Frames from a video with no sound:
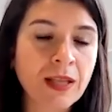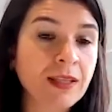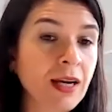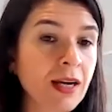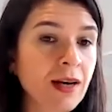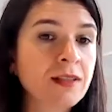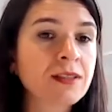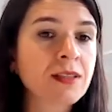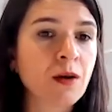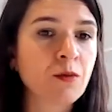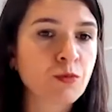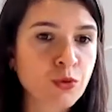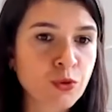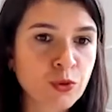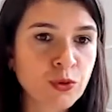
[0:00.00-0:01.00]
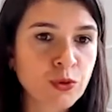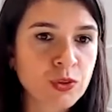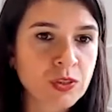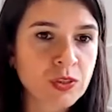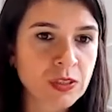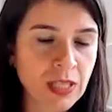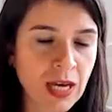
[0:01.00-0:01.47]
And there are some
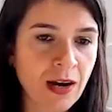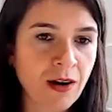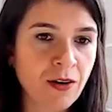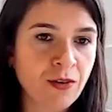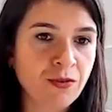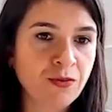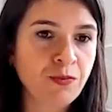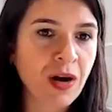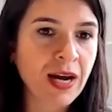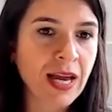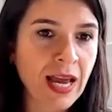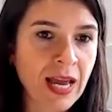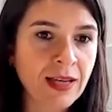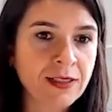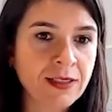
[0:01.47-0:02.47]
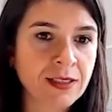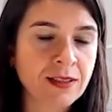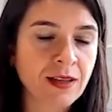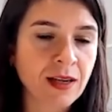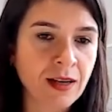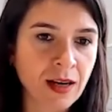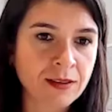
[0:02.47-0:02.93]
rules now by
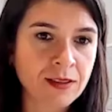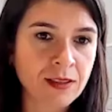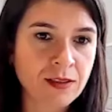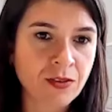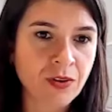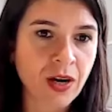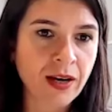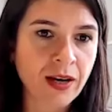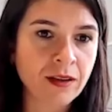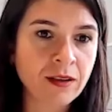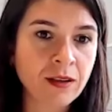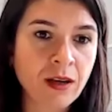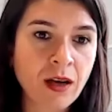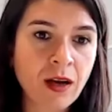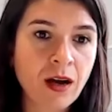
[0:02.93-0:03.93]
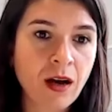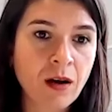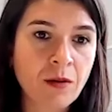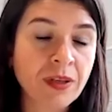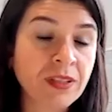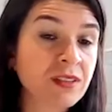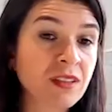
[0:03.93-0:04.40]
ICSID and also trial.
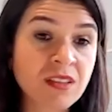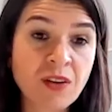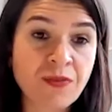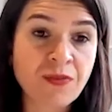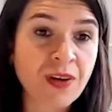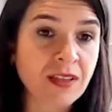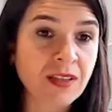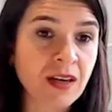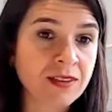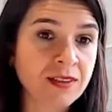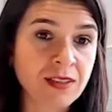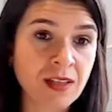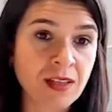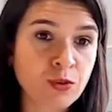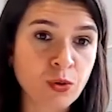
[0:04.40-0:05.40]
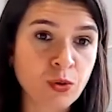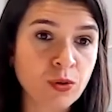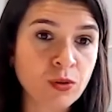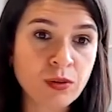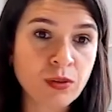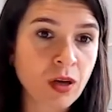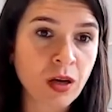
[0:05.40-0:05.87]
Uh, it's not affecting us at
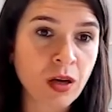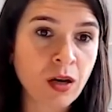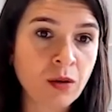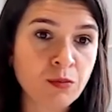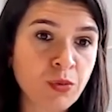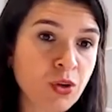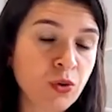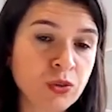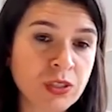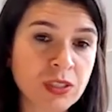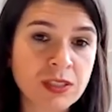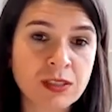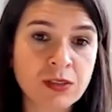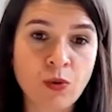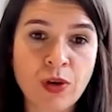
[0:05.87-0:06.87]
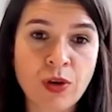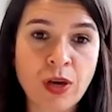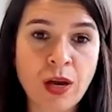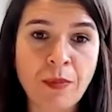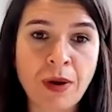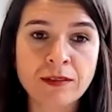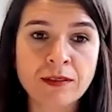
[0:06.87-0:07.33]
all Um, because it's
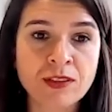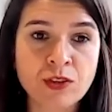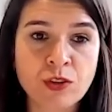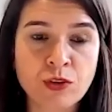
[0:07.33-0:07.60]
talking about